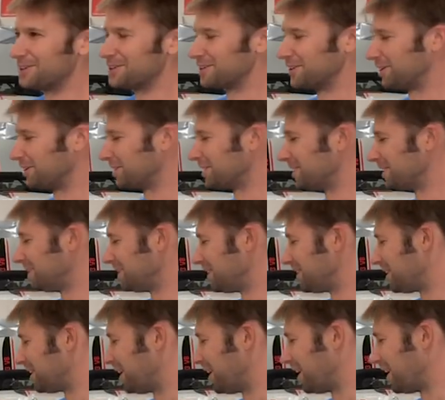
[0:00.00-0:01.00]
So,
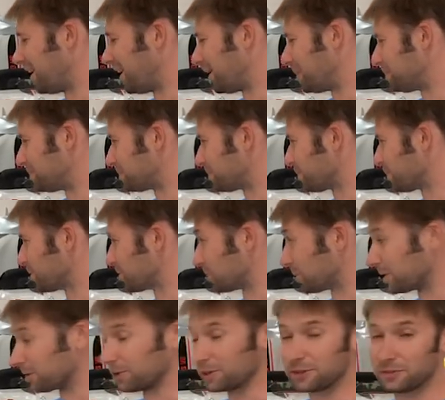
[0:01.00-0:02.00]
um,
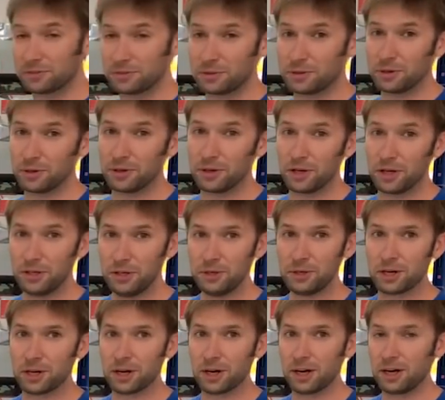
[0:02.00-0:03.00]
so I looked for a new
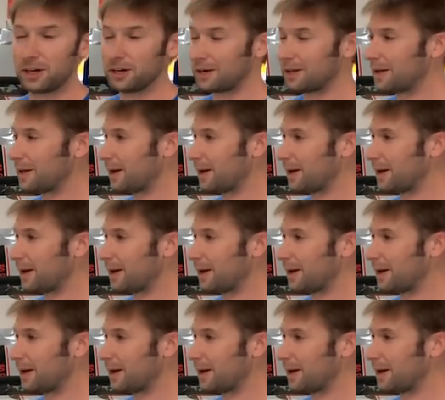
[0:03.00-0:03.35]
car.